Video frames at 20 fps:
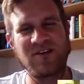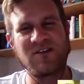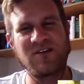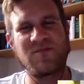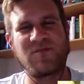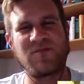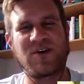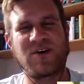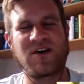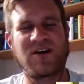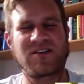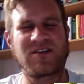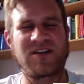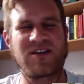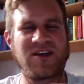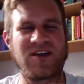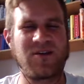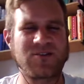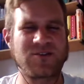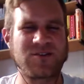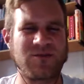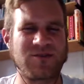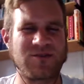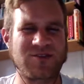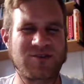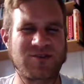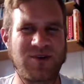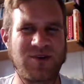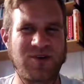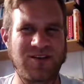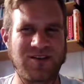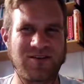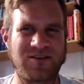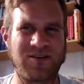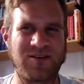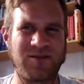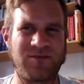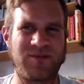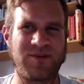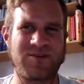But I also was
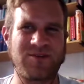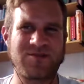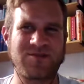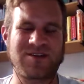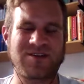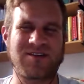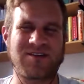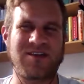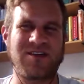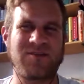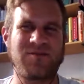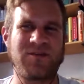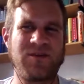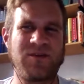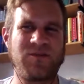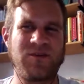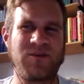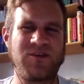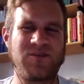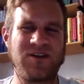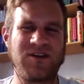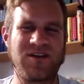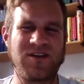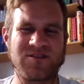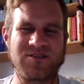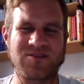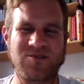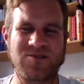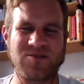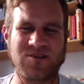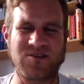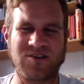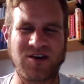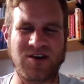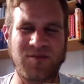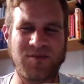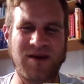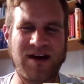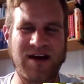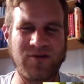critical because I think maybe you need a certain
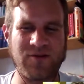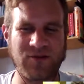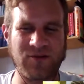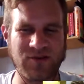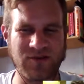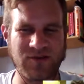amount of